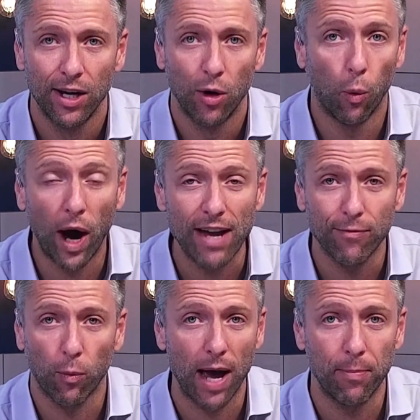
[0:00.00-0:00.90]
wife
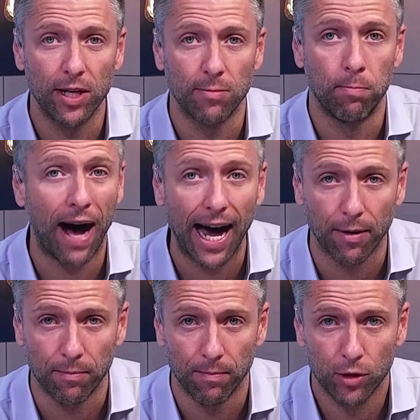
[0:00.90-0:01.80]
wiping his bottom.
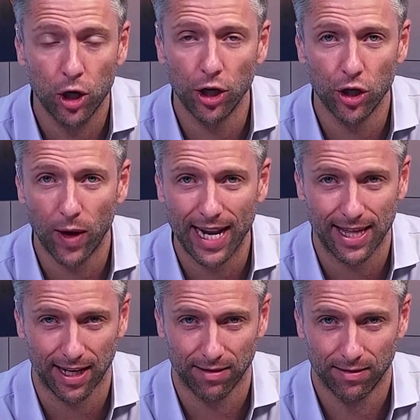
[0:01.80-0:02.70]
Couldn't do anything.